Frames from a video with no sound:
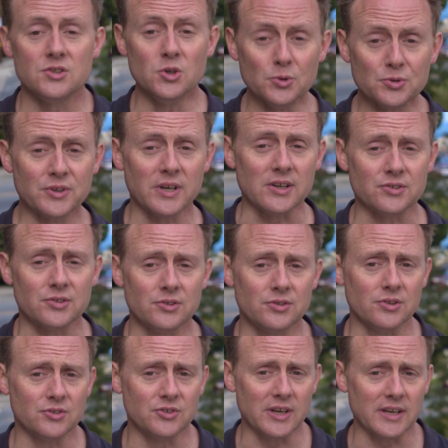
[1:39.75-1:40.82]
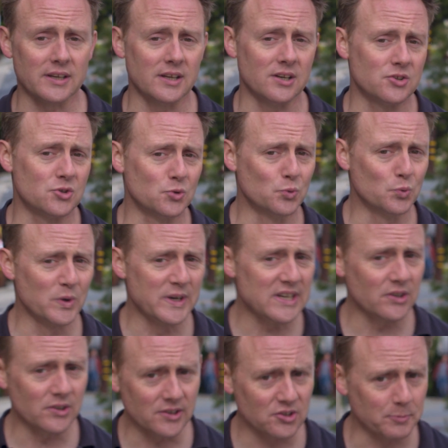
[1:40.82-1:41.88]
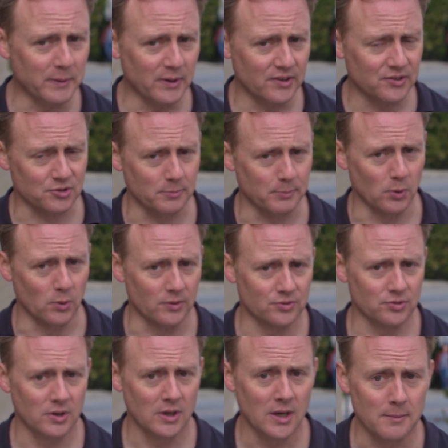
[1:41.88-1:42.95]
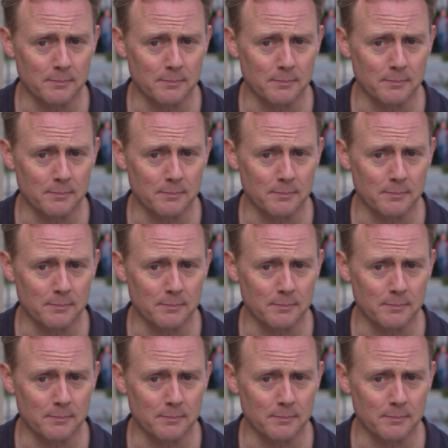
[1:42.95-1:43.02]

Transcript: Use cases is dedicated to real experience reports